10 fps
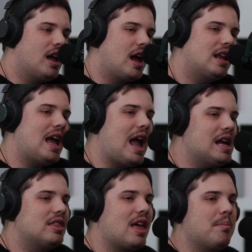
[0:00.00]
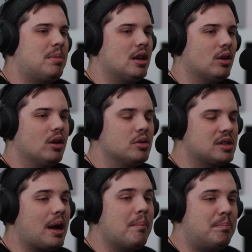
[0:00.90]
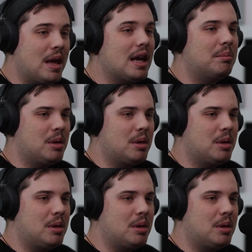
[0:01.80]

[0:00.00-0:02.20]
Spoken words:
Yeah, and he ate that beetle. It was like a big